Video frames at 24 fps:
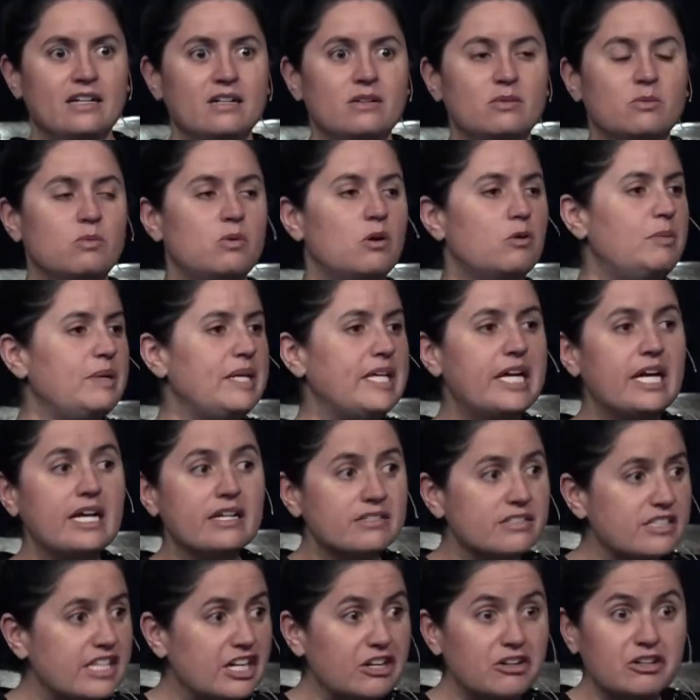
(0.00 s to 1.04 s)
Well, because
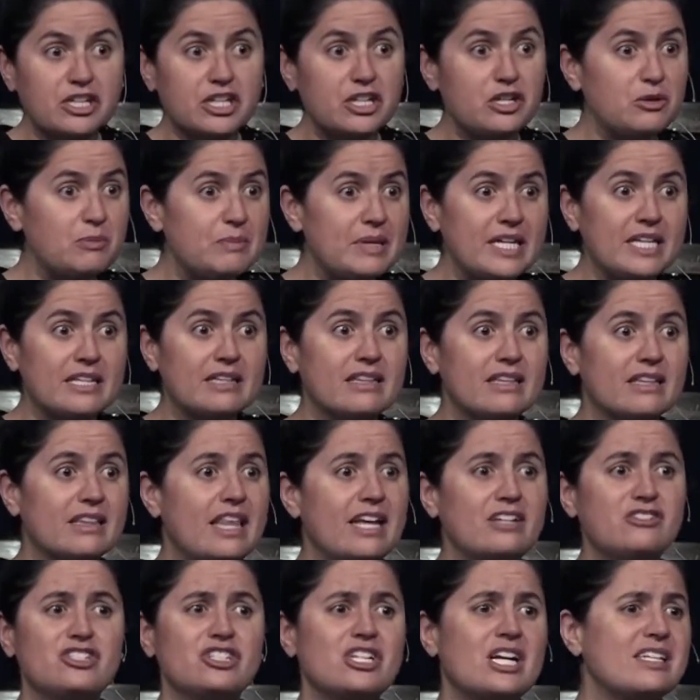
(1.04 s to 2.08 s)
they're human. They're
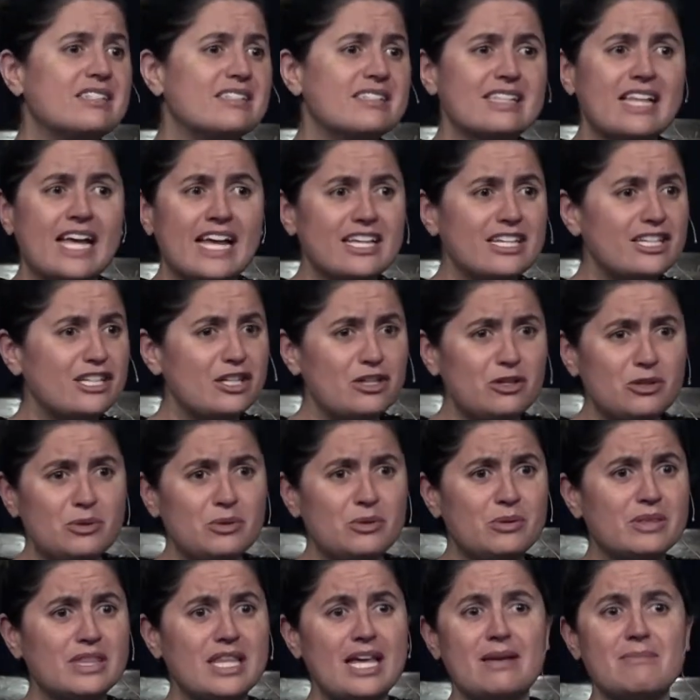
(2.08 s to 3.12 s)
just like
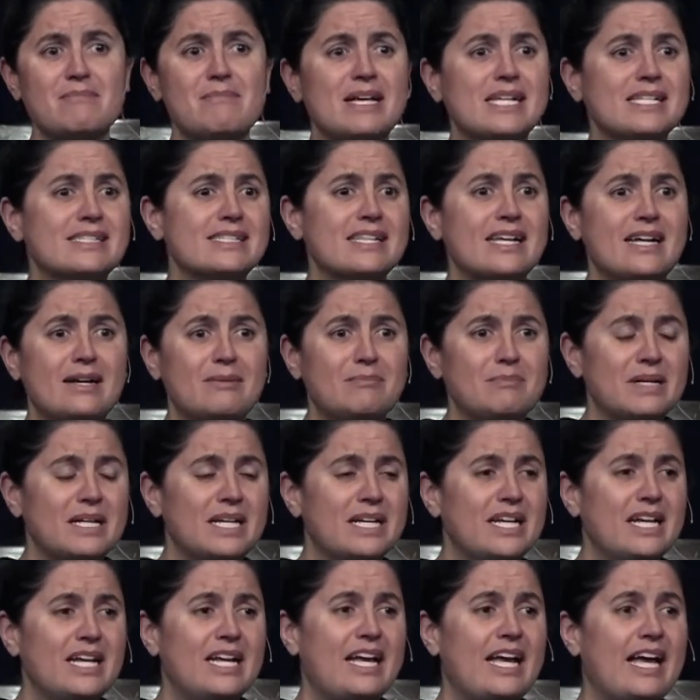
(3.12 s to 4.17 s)
you. They mess up.
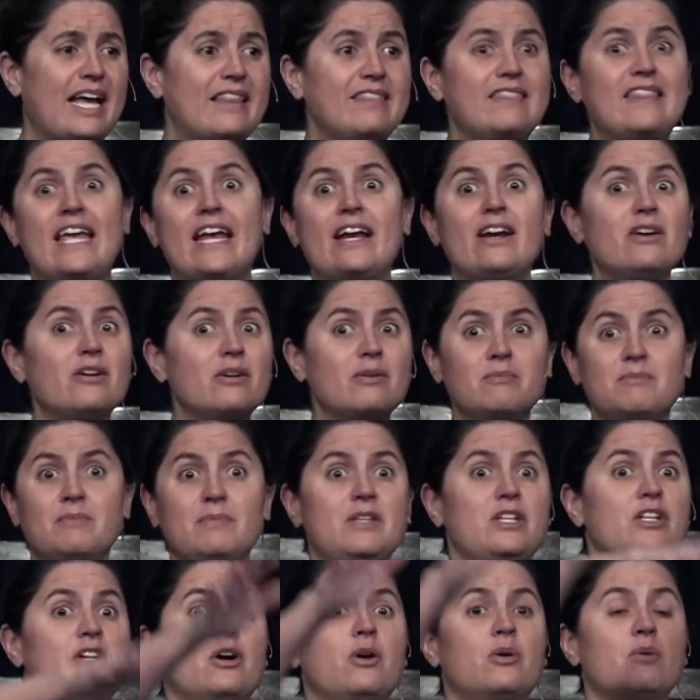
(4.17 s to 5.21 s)
And they're,
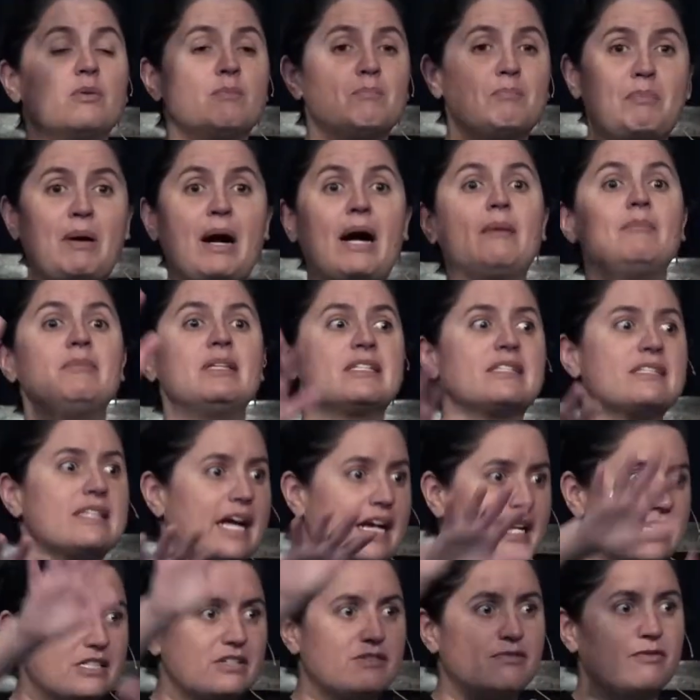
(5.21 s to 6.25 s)
you know,
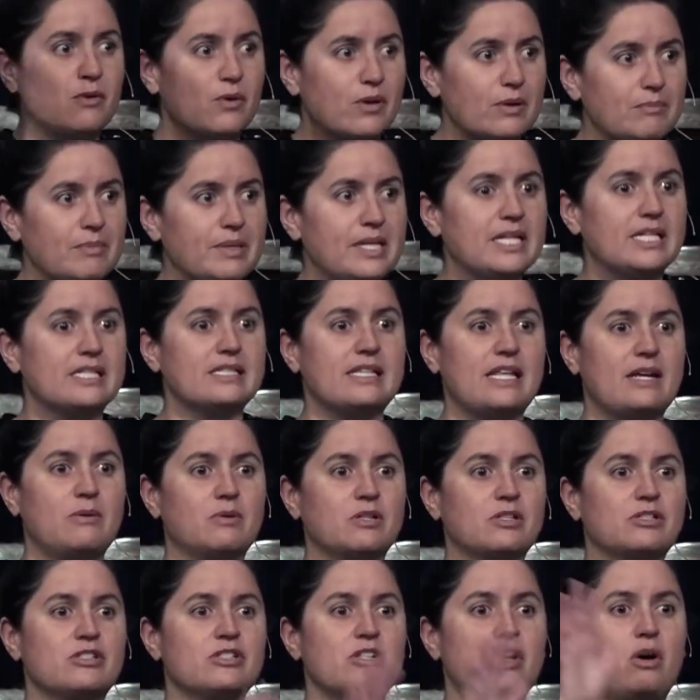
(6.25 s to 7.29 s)
publicized for it because they were
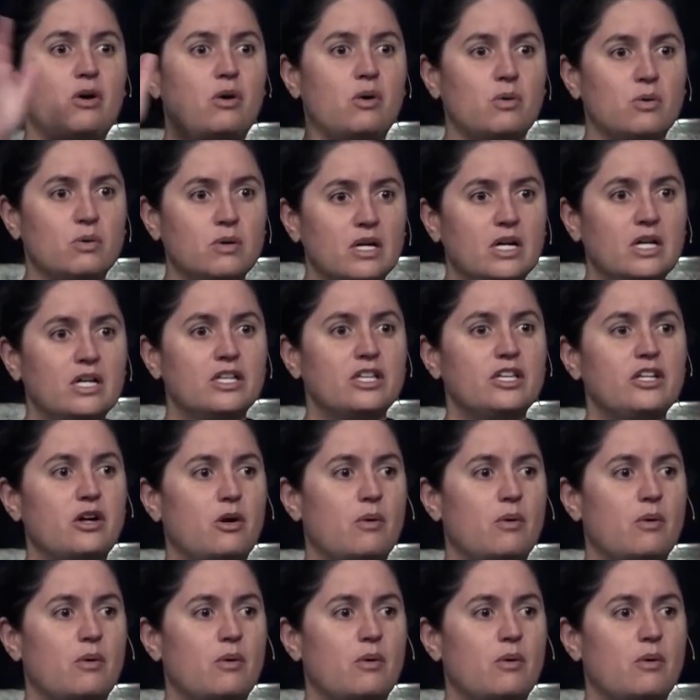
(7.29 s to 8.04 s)
so, you know,